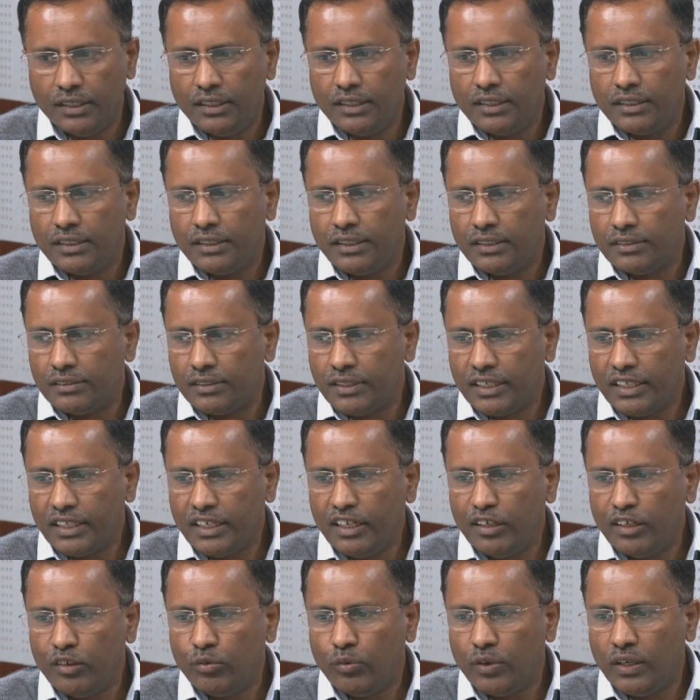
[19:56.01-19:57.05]
The
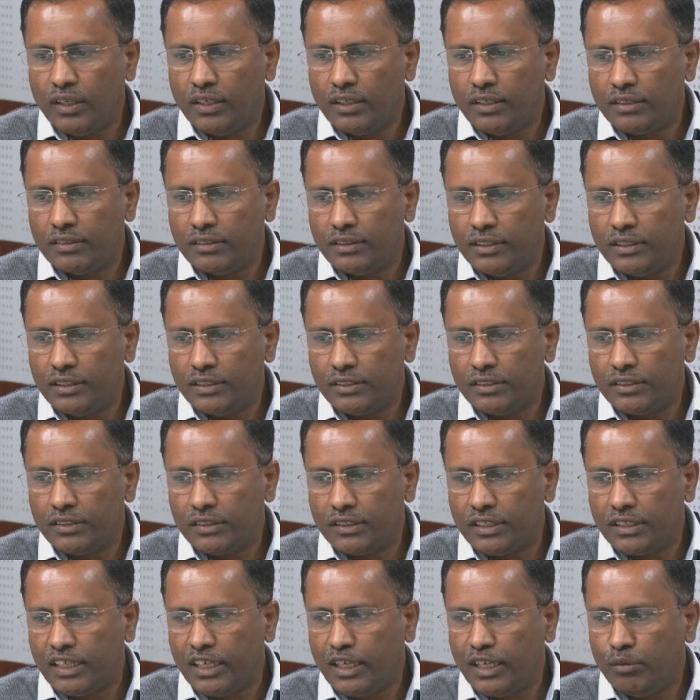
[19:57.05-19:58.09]
second one this
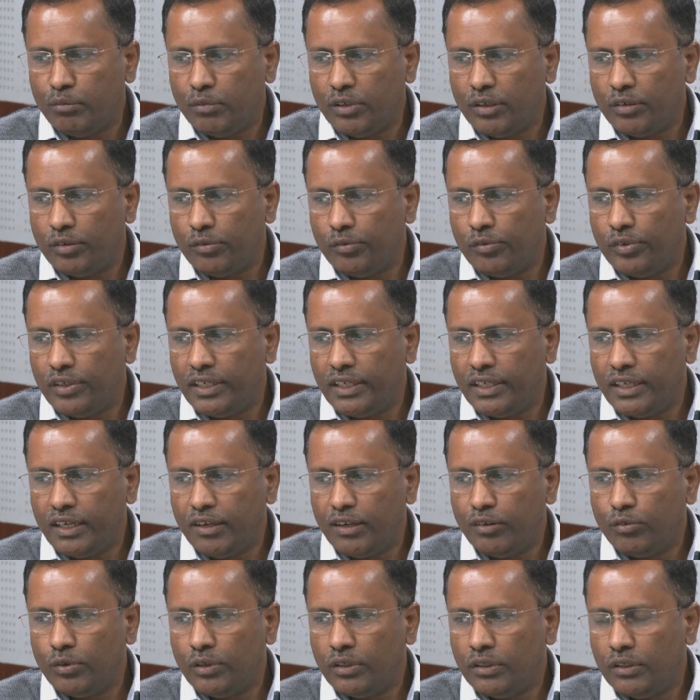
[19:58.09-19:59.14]
time we
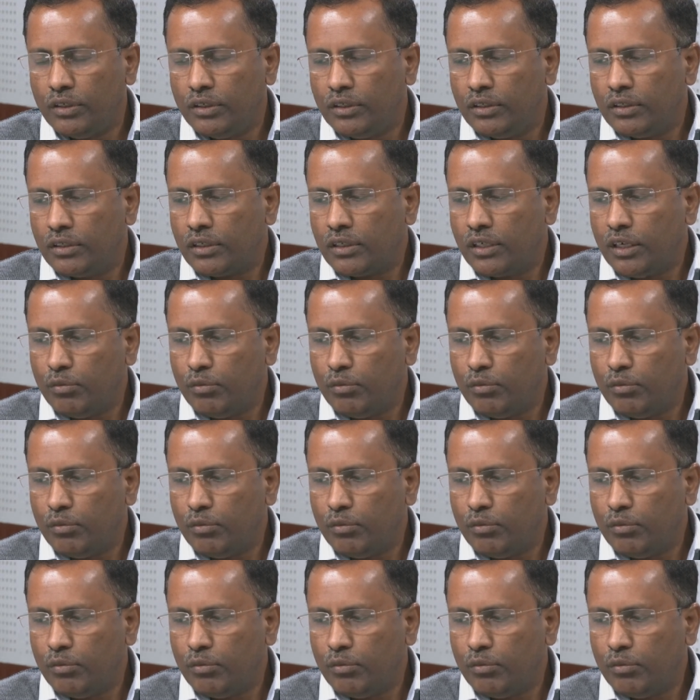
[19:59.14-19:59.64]
have come